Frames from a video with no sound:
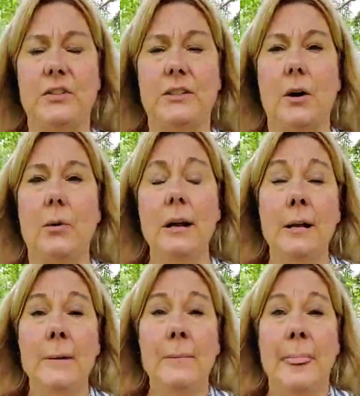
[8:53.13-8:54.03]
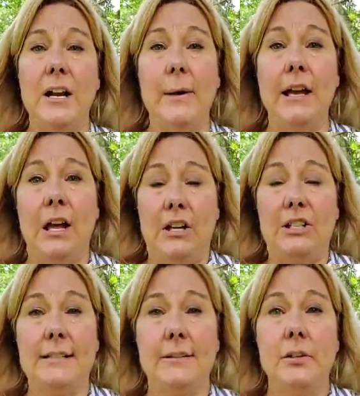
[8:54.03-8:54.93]
So anyway,
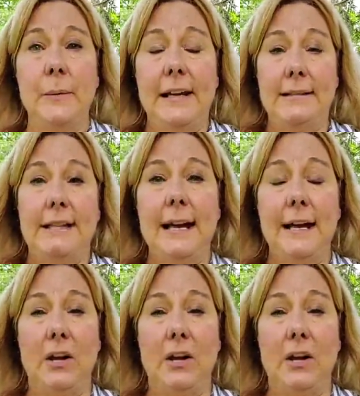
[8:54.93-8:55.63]
just a little PSA